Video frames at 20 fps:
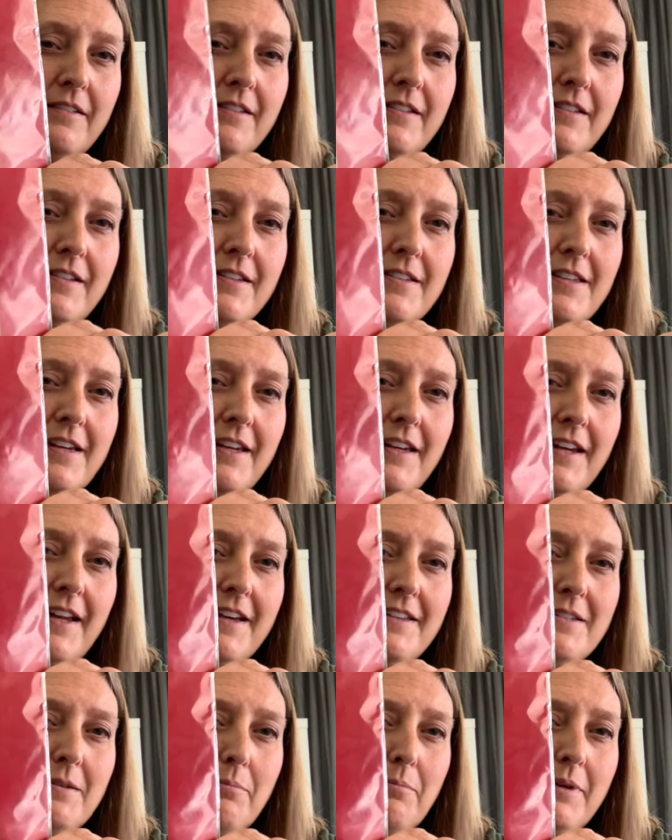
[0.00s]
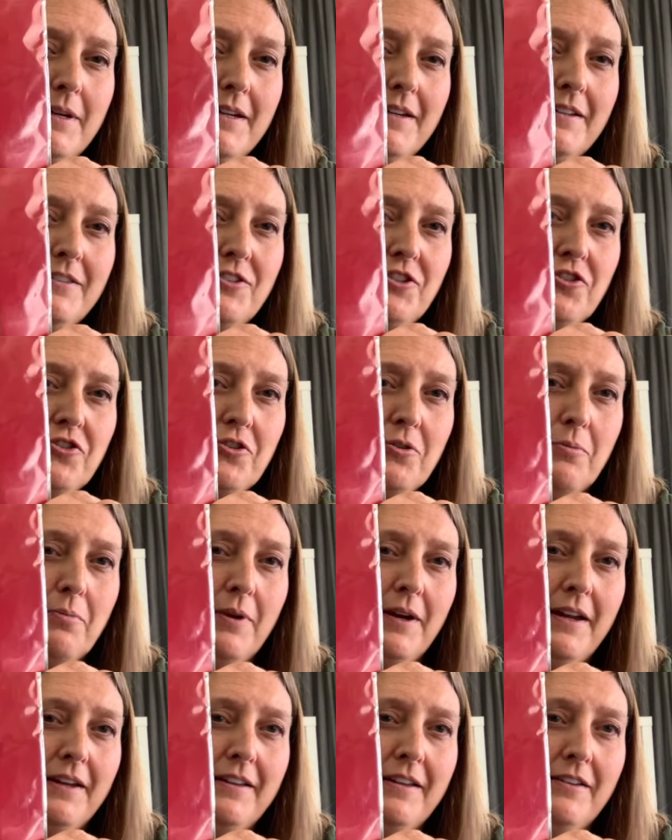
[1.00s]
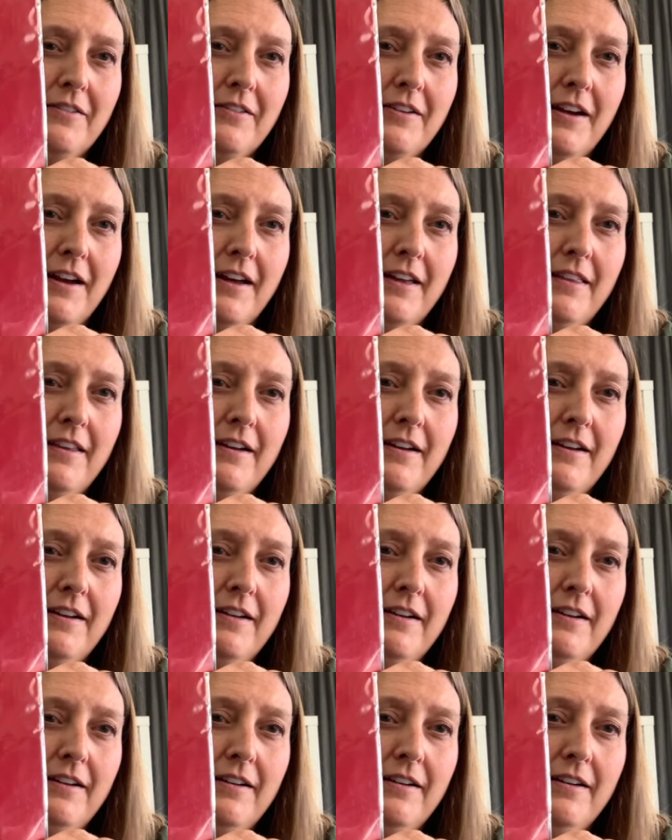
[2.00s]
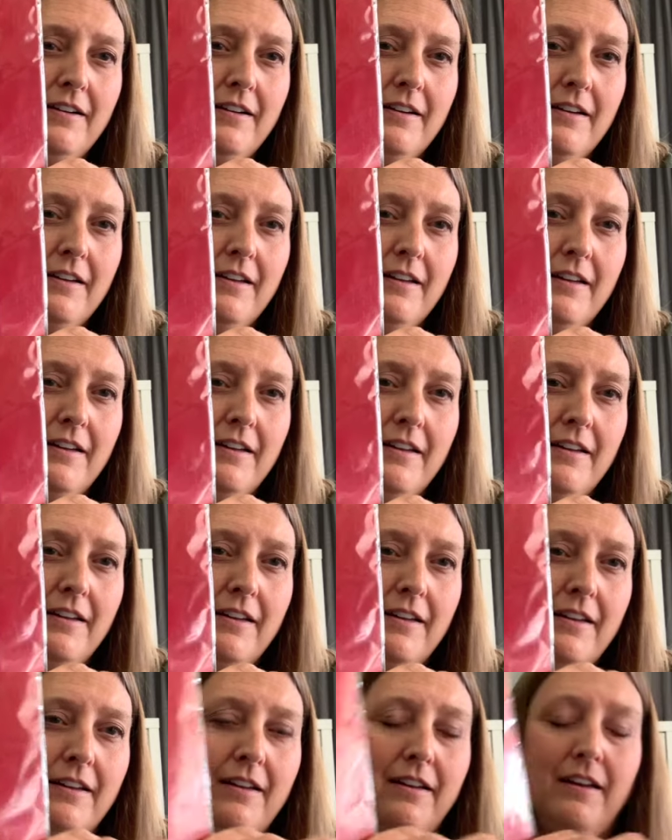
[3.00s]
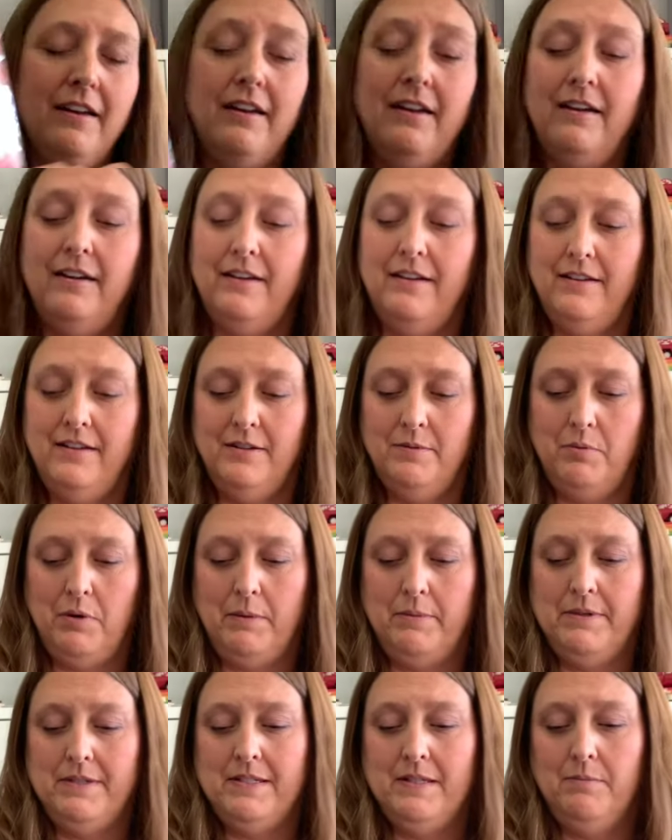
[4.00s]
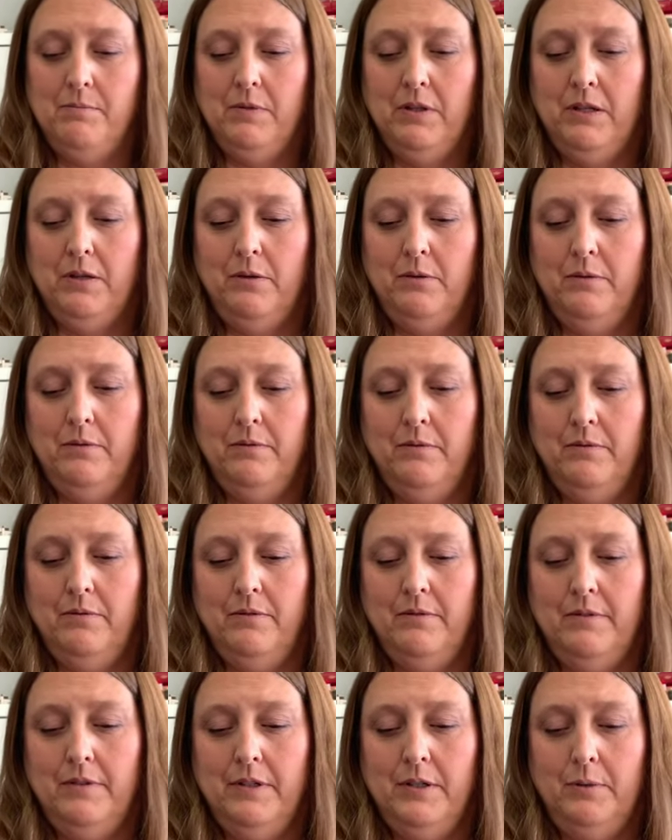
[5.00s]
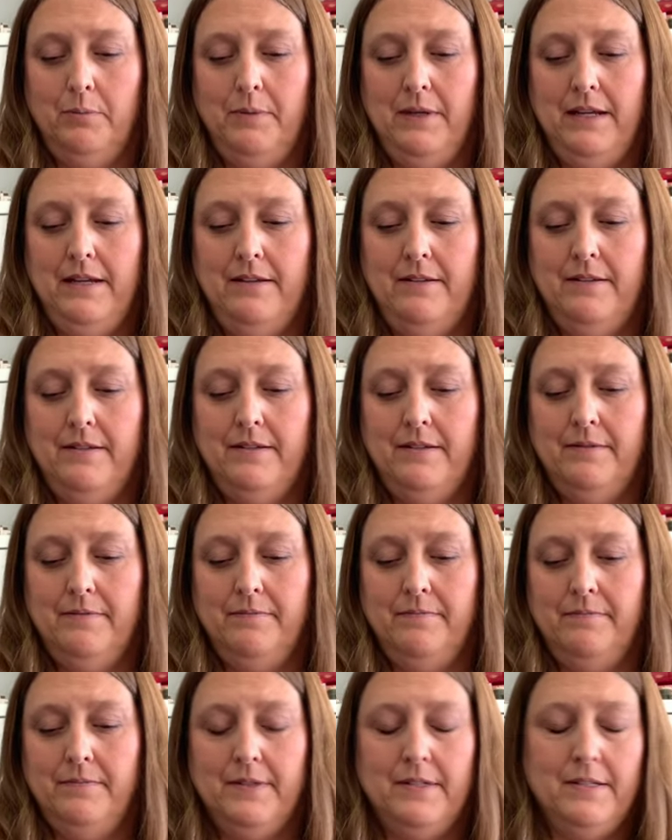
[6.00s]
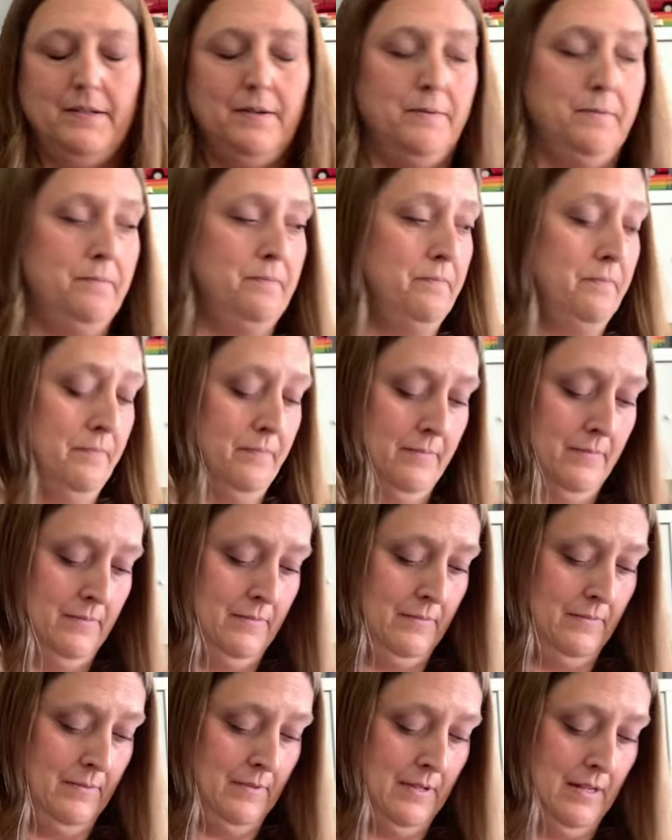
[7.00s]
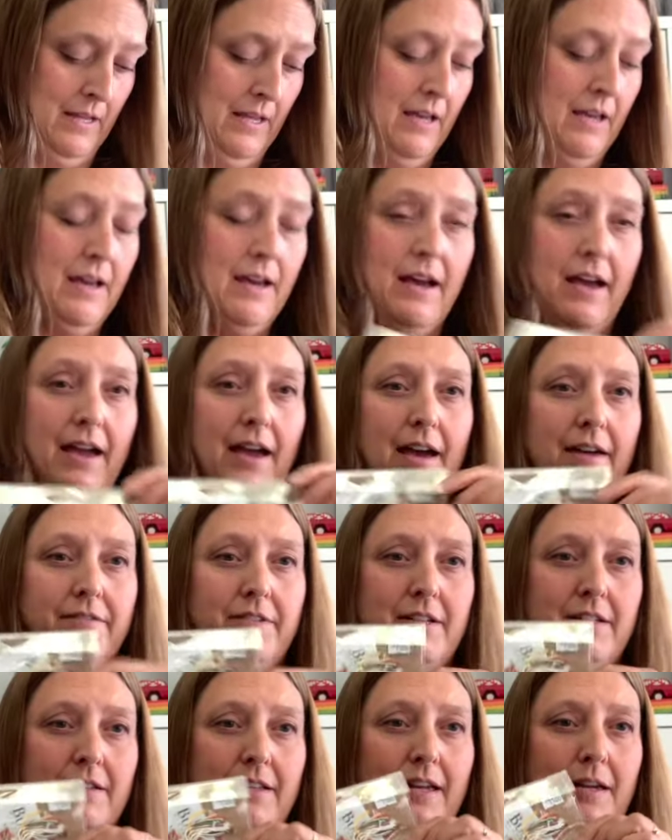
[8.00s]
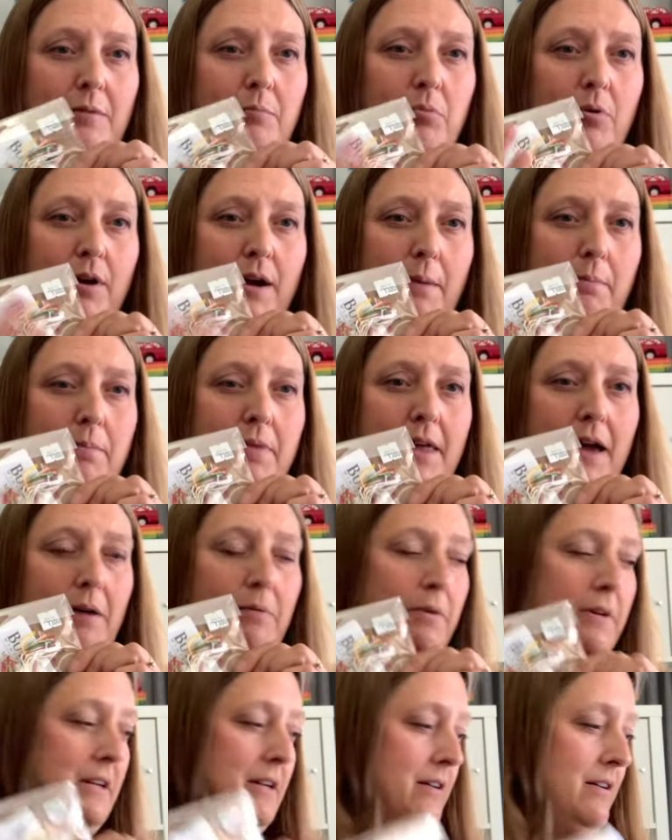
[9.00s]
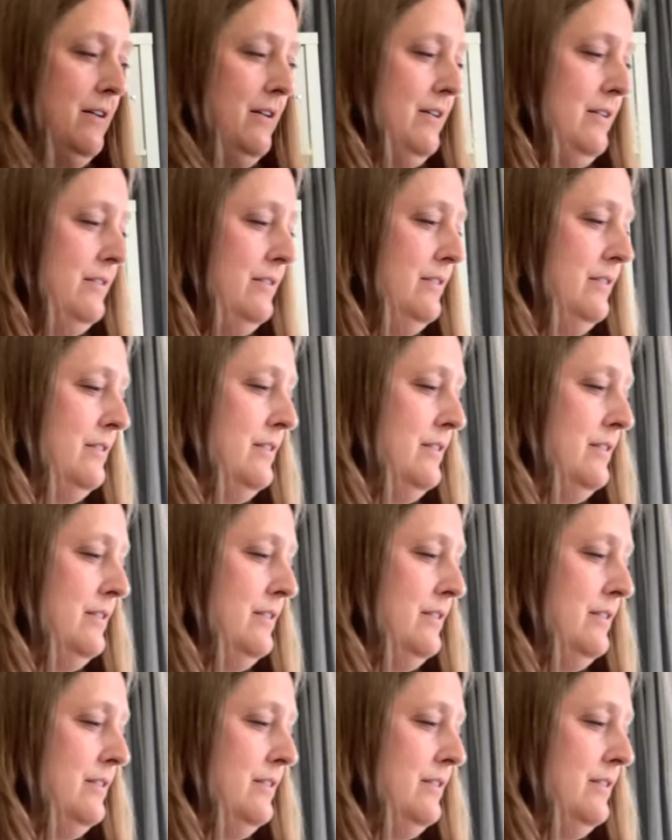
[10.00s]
Looks like it has a big gingerbread little guy there, and probably some little beads. So I haven't like prepped that one at all.